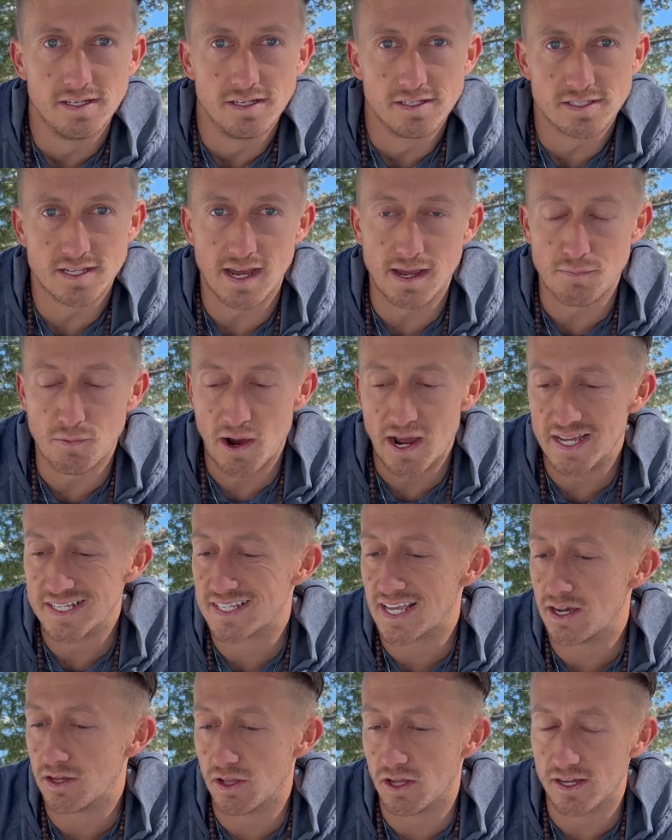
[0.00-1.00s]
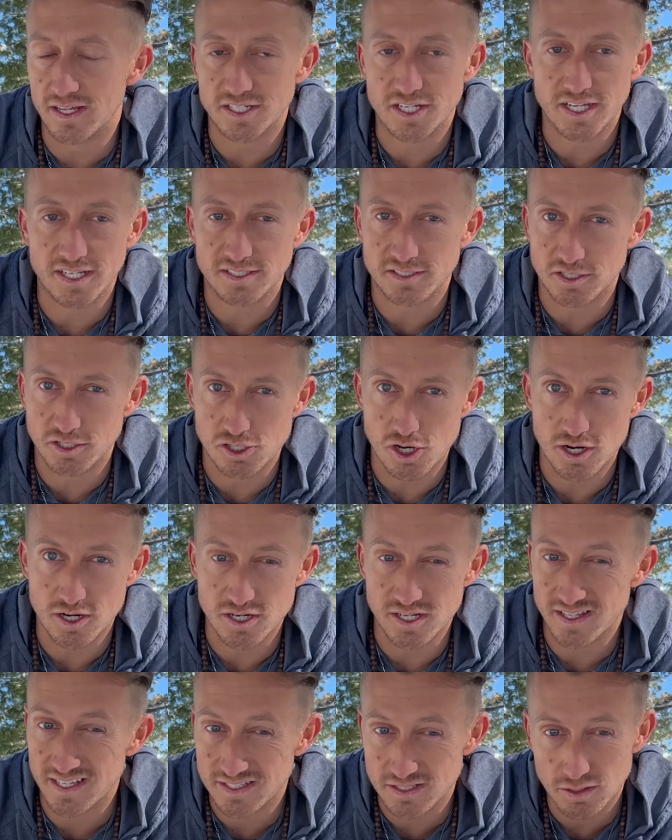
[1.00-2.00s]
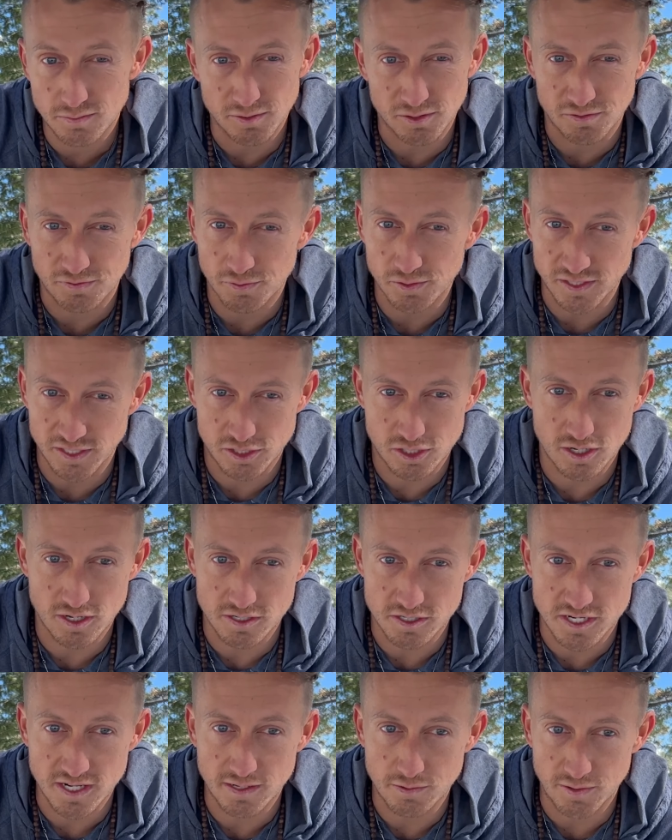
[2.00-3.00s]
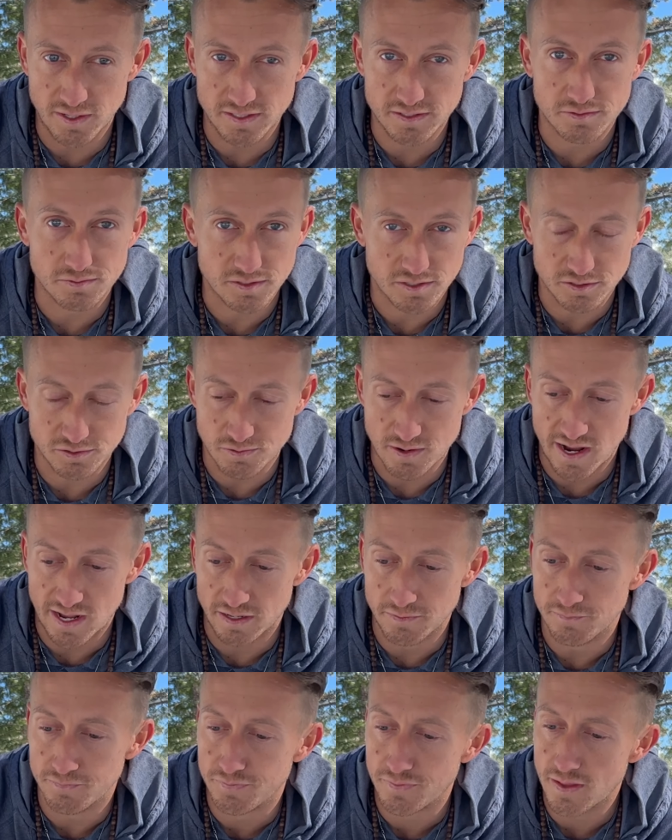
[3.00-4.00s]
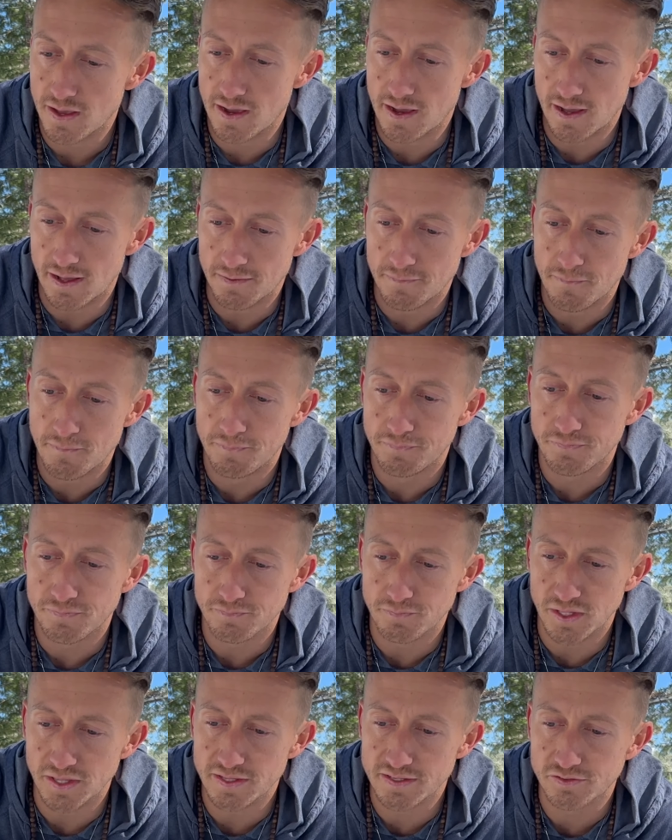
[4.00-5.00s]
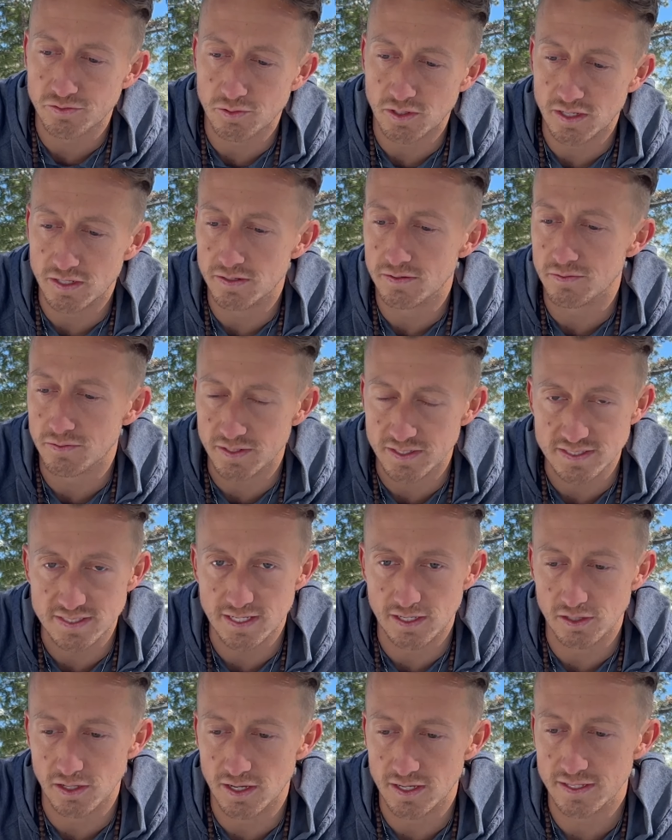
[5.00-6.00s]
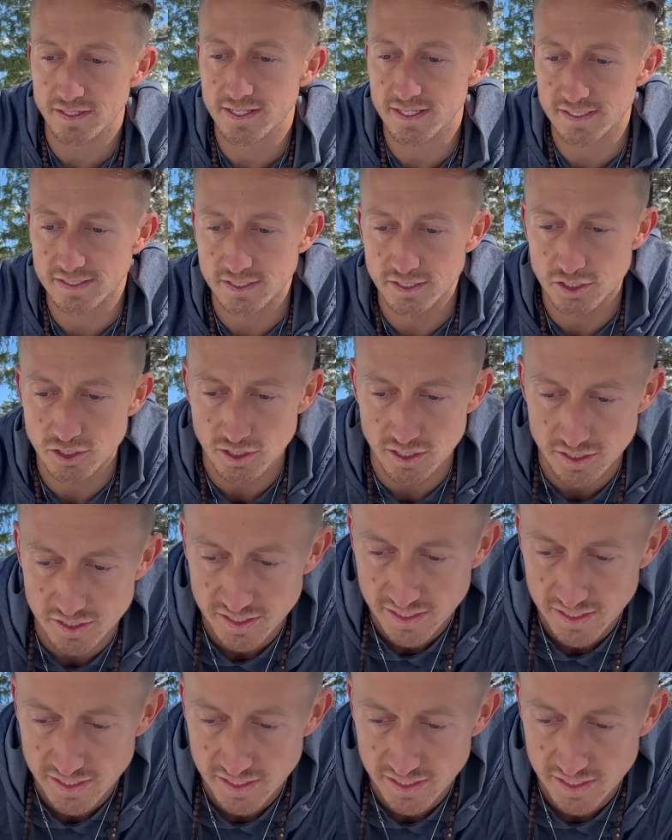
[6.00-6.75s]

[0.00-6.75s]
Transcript: time-wise, how long it takes to charge it. That's almost fully charged anyways, which is rad. Uh, but this one, I wanna see how long it takes to charge